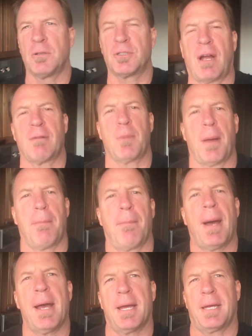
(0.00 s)
was driving my
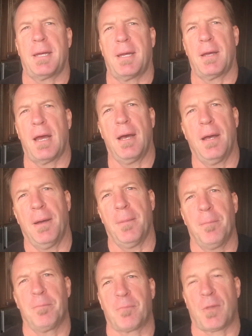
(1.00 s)
bike,
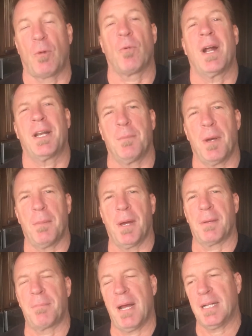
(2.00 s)
riding my
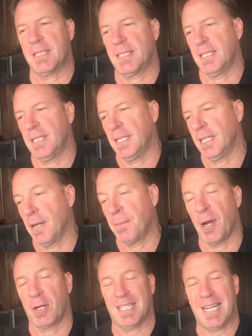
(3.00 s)
bike past the
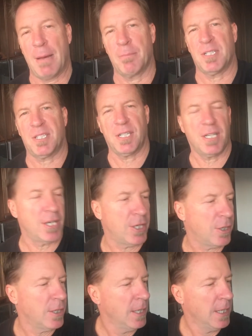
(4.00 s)
American Embassy
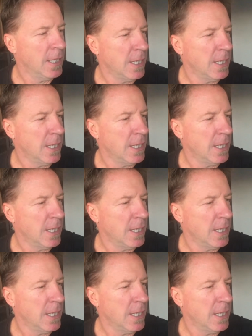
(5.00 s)
here.